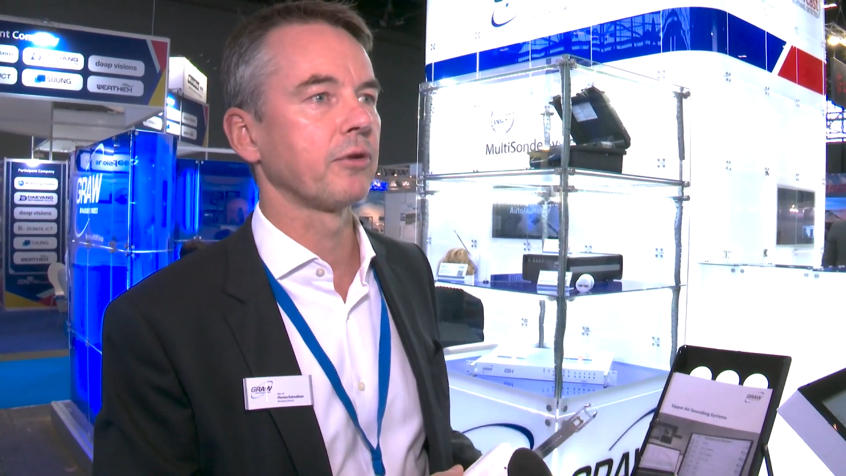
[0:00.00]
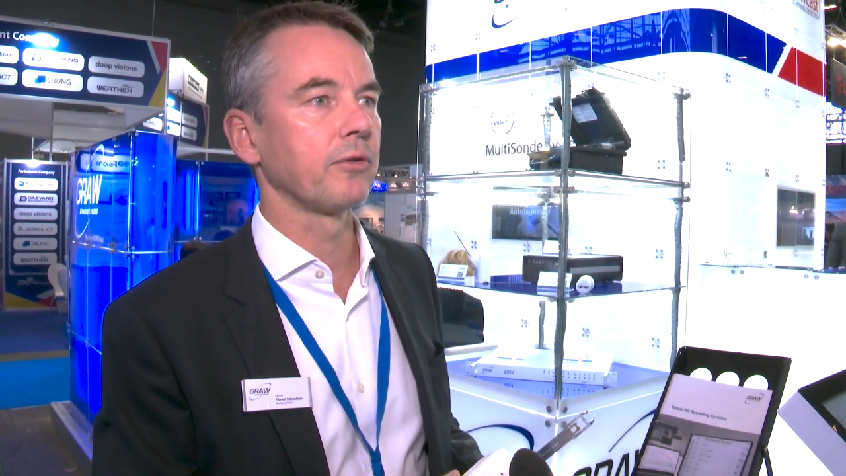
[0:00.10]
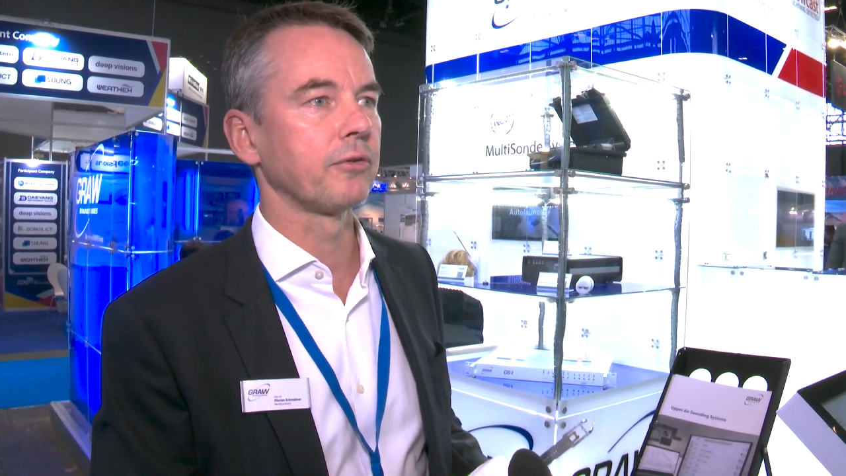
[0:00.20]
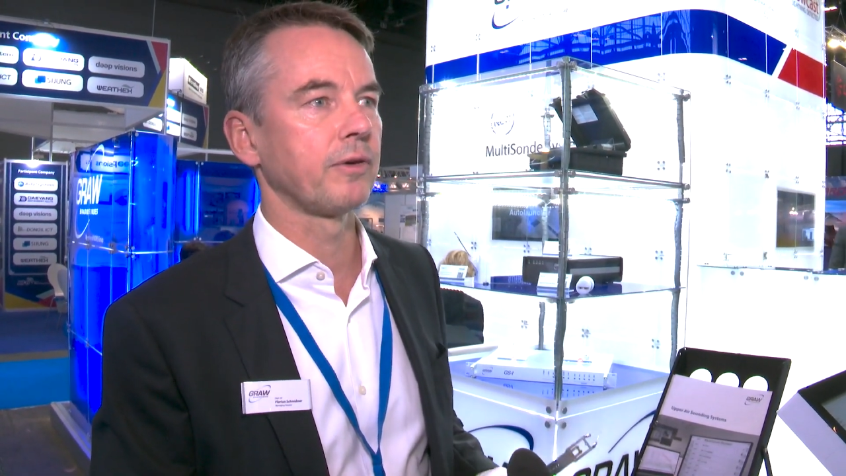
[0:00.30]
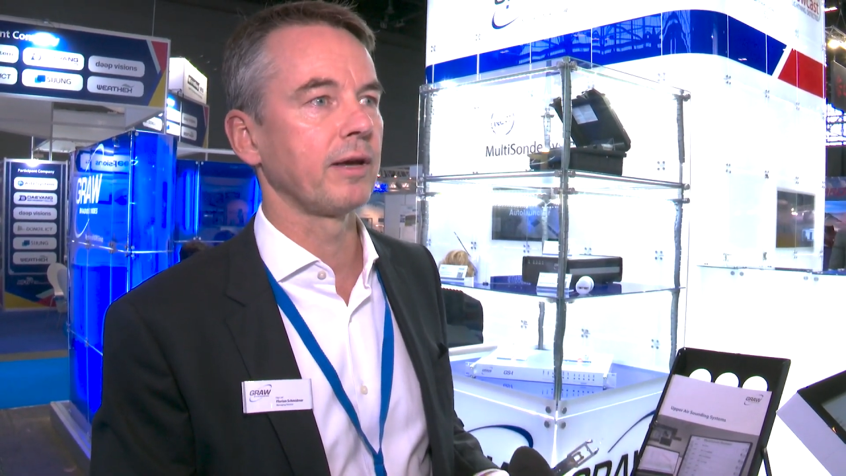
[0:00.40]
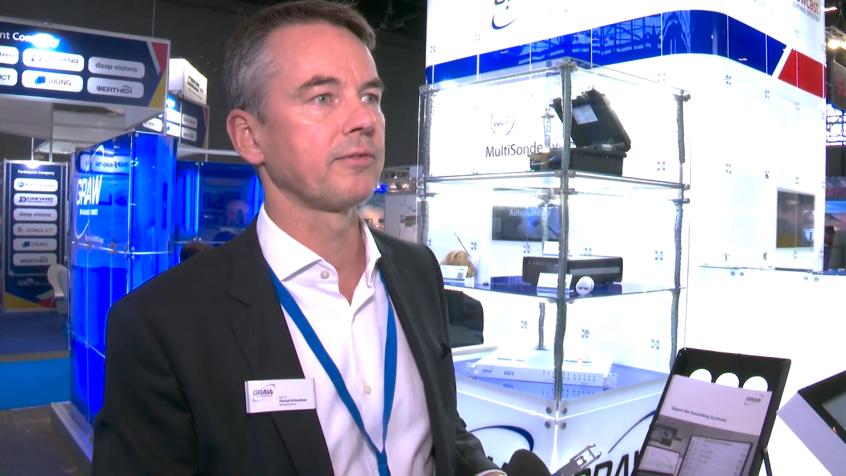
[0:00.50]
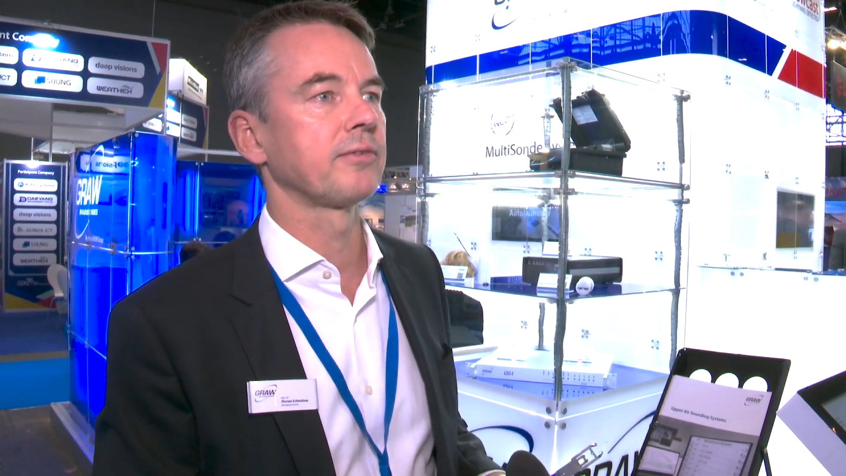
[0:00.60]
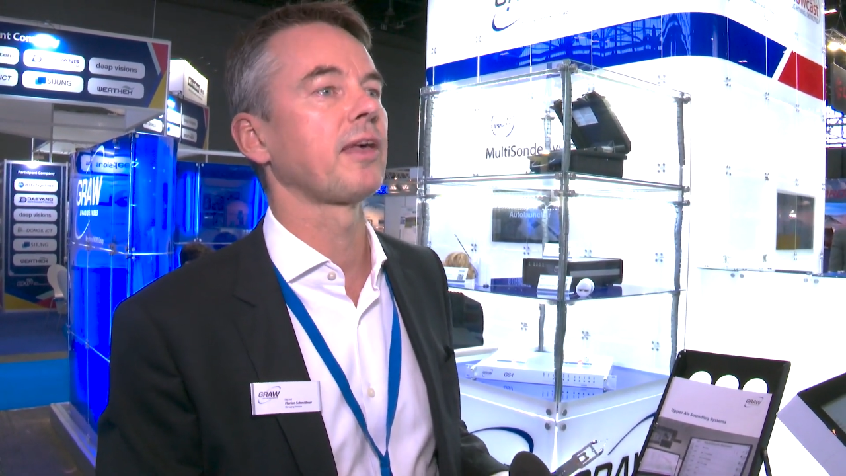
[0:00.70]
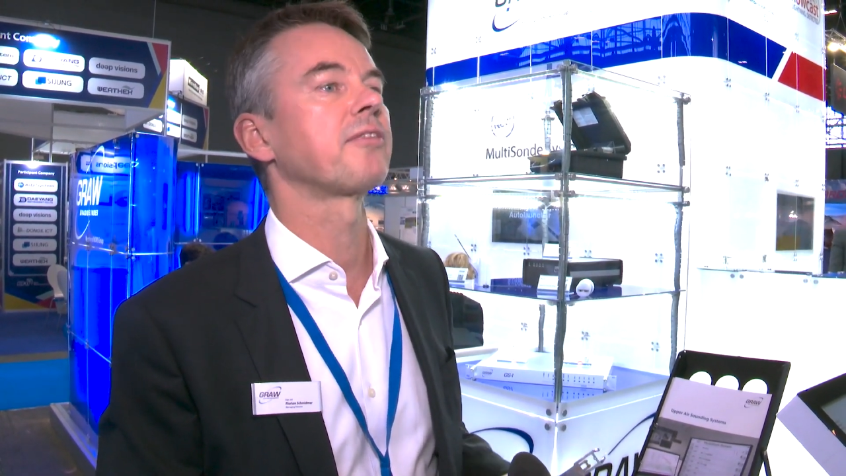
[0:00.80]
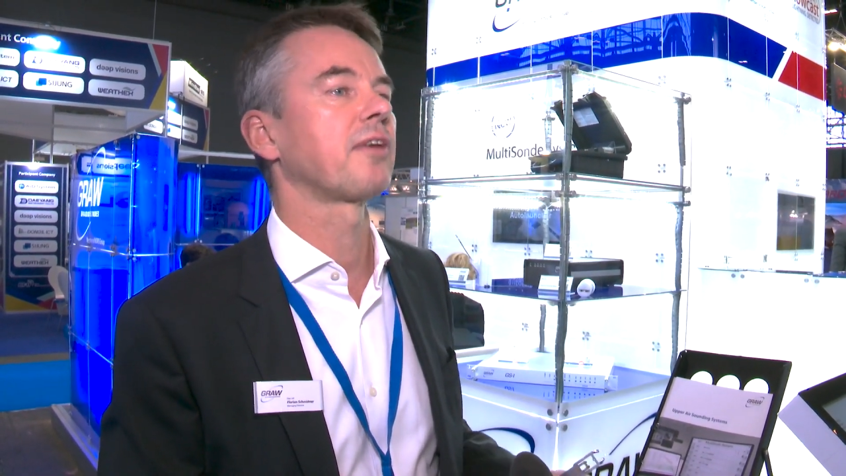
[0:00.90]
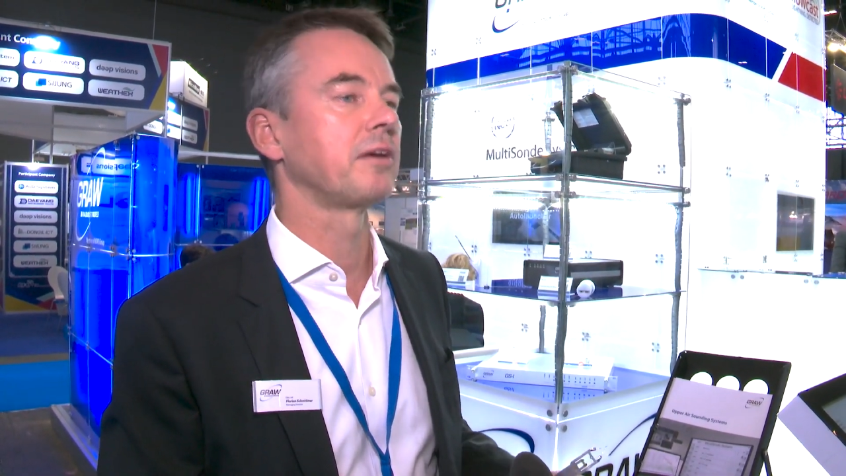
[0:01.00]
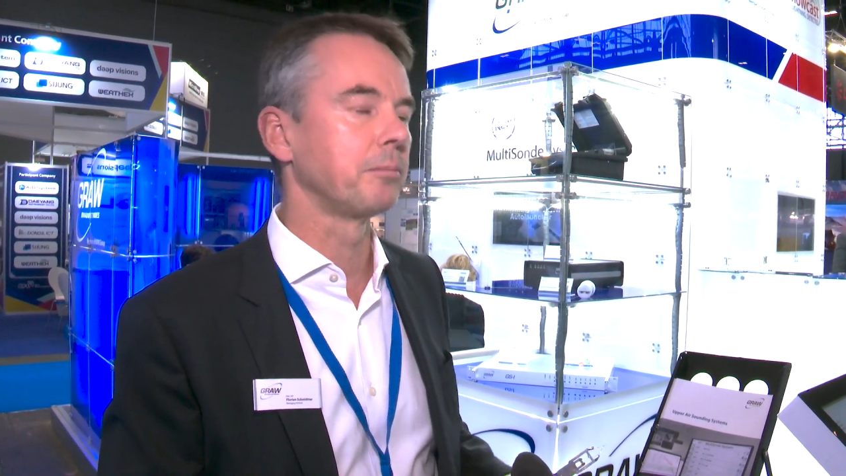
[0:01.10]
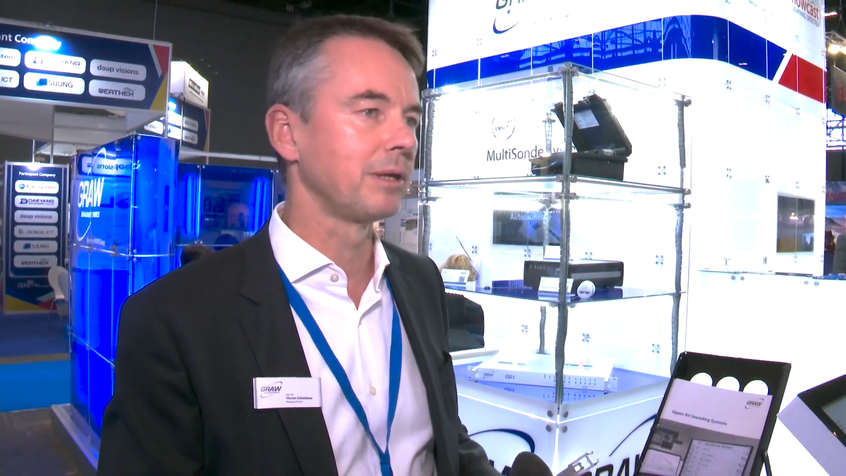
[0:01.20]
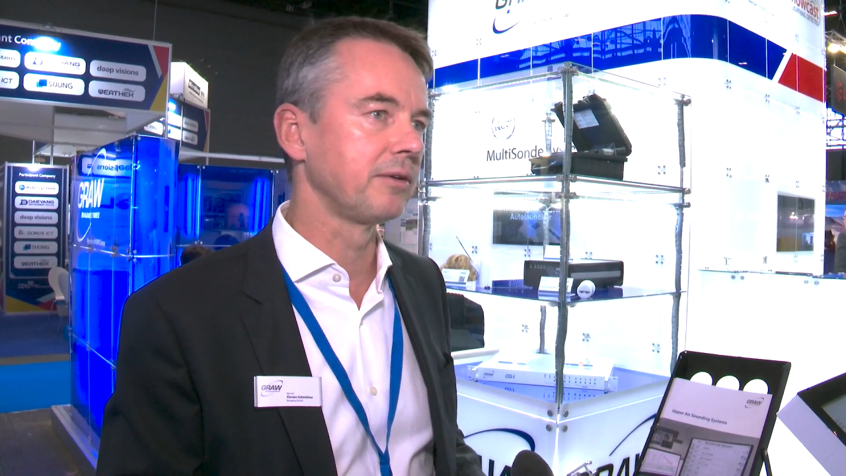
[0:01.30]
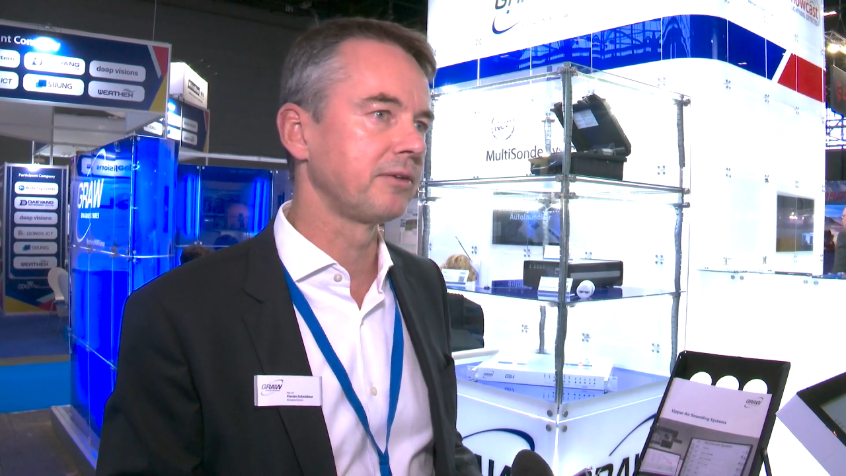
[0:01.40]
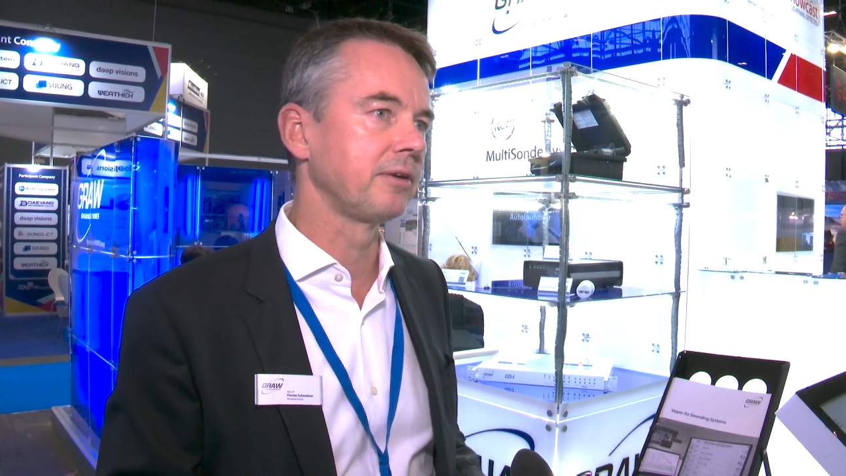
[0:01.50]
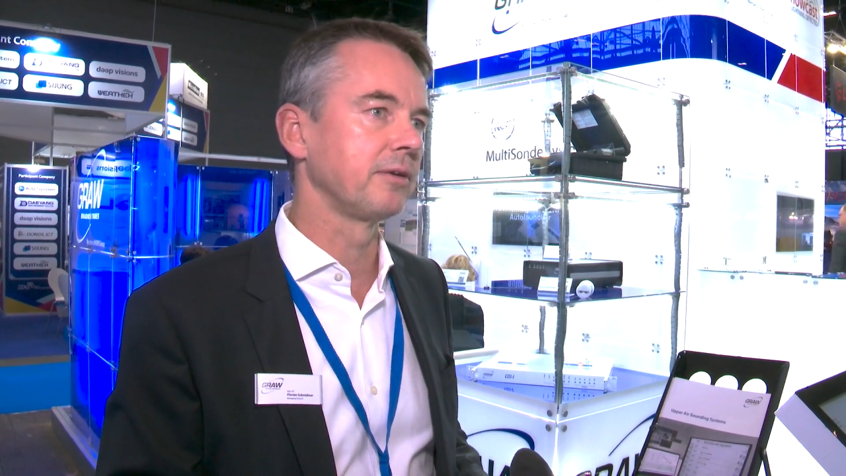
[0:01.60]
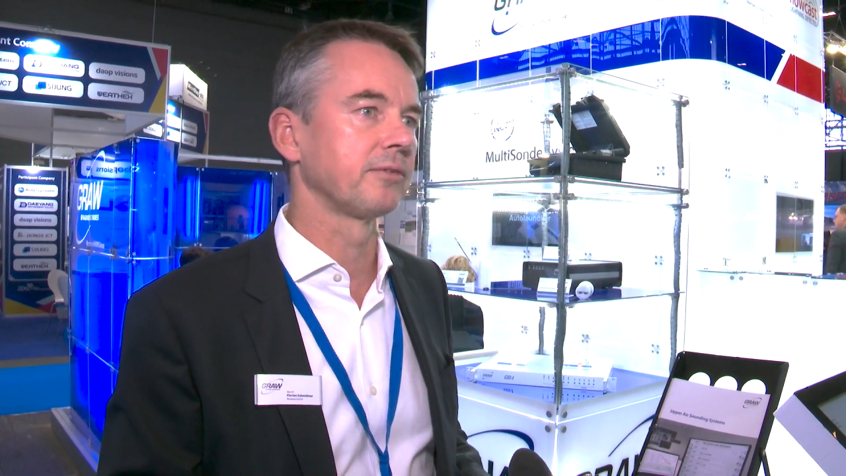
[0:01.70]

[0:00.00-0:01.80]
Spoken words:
also for us, sustainability